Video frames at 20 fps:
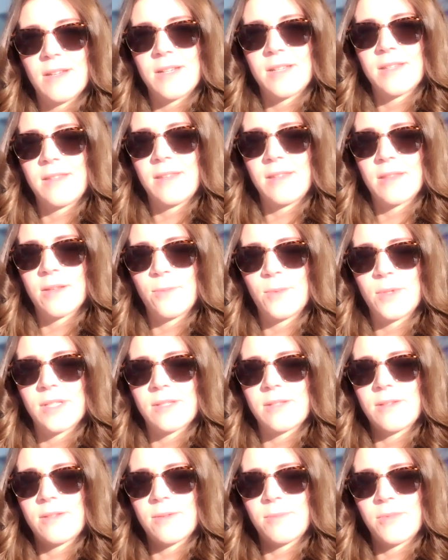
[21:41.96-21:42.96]
anything that
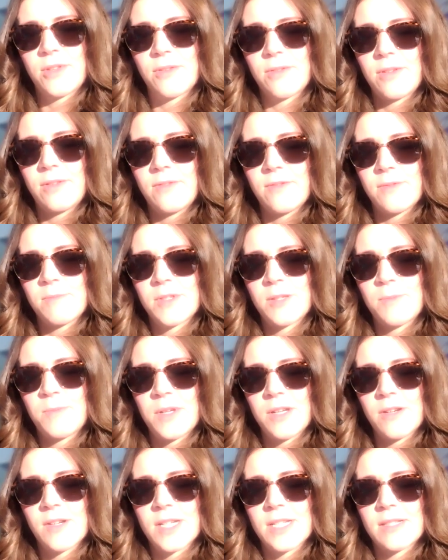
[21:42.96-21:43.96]
wants to come through from
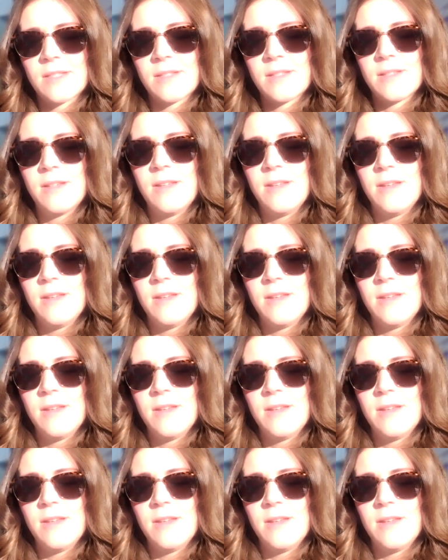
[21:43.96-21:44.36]
spirits,